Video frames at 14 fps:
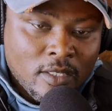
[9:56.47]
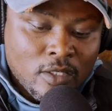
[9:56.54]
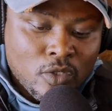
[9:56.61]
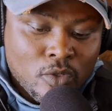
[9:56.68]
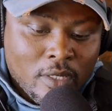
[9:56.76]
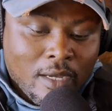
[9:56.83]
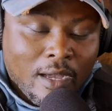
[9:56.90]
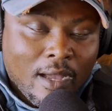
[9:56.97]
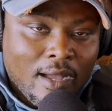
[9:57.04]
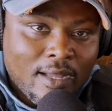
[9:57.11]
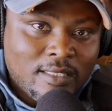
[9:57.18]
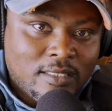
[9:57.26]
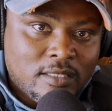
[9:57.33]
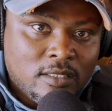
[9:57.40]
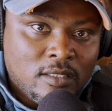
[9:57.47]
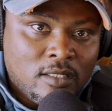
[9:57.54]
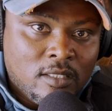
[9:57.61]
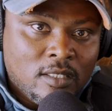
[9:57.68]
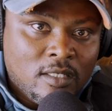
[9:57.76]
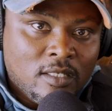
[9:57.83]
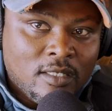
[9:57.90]
You can't
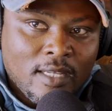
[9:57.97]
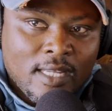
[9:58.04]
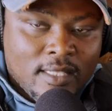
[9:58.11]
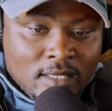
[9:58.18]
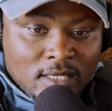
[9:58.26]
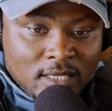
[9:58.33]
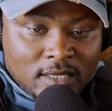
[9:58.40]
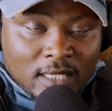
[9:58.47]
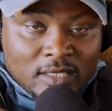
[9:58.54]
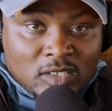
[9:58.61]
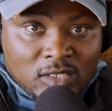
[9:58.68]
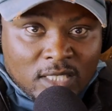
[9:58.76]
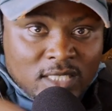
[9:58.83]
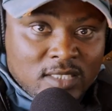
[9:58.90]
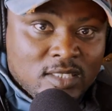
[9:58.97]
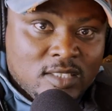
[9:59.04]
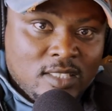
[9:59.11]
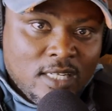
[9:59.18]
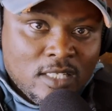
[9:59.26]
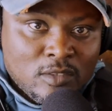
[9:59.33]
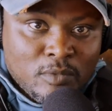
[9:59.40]
And these are seasons
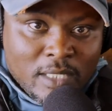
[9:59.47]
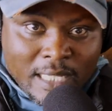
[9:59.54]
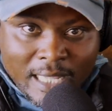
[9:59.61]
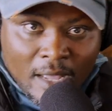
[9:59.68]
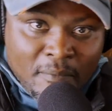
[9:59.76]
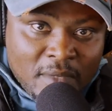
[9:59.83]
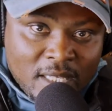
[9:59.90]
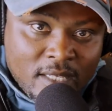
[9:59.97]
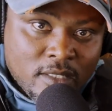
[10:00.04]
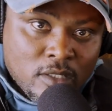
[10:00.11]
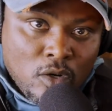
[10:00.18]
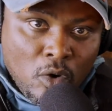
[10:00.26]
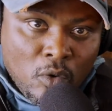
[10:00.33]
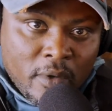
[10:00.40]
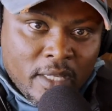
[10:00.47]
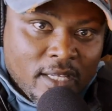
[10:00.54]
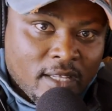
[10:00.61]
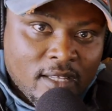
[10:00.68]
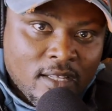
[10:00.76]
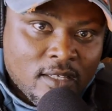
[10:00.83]
that has been coming and going.